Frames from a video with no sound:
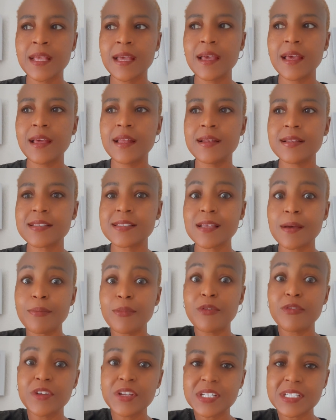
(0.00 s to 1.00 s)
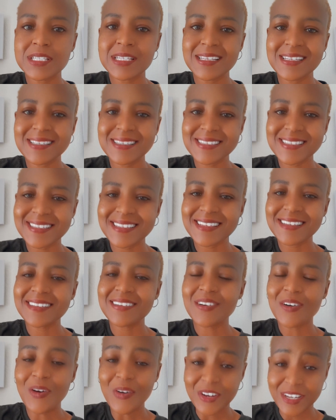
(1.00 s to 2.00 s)
And some of it is
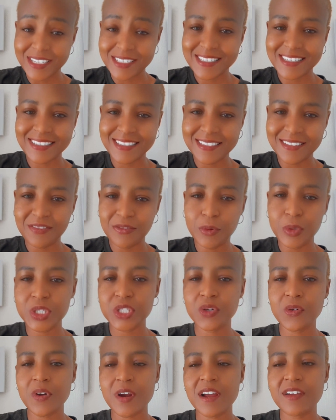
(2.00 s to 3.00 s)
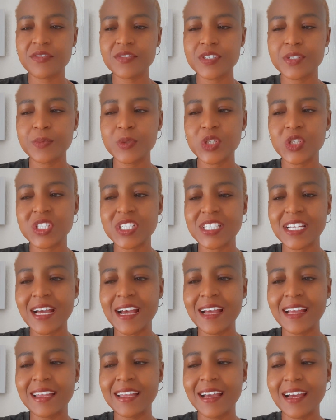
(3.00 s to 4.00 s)
honestly witchcraft, which
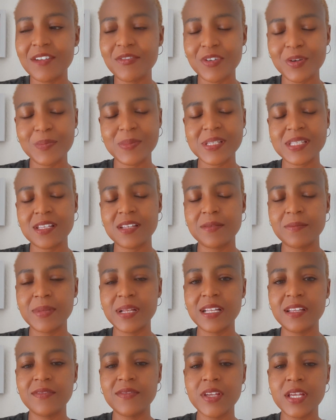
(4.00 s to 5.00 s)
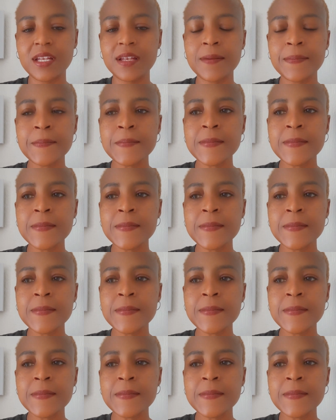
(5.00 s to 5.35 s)
I 100% believe in.